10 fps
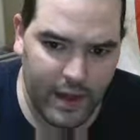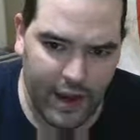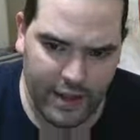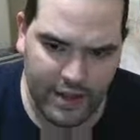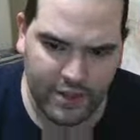
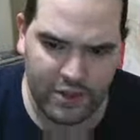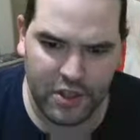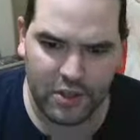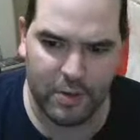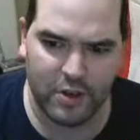And these are
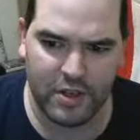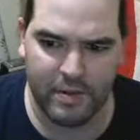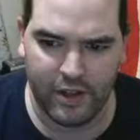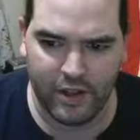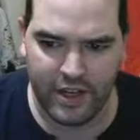the supposed
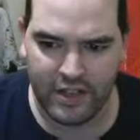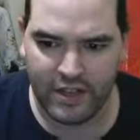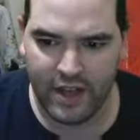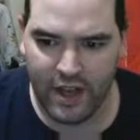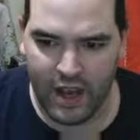abilities.
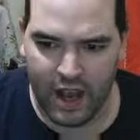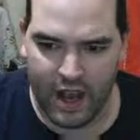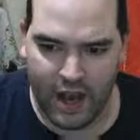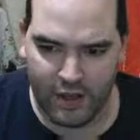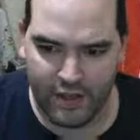
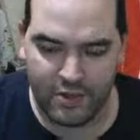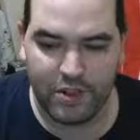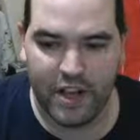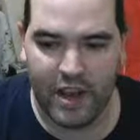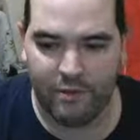This
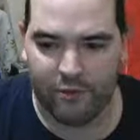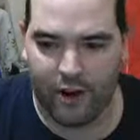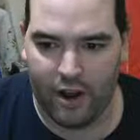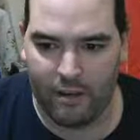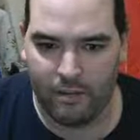came
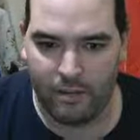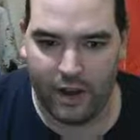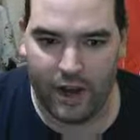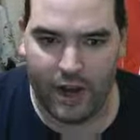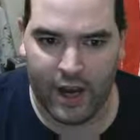from,
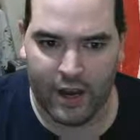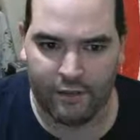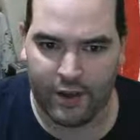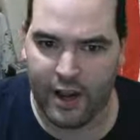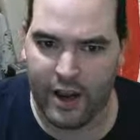I
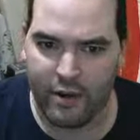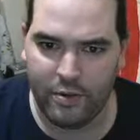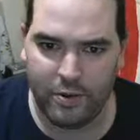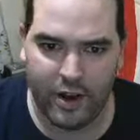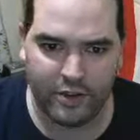forgot how you
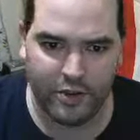pronounce her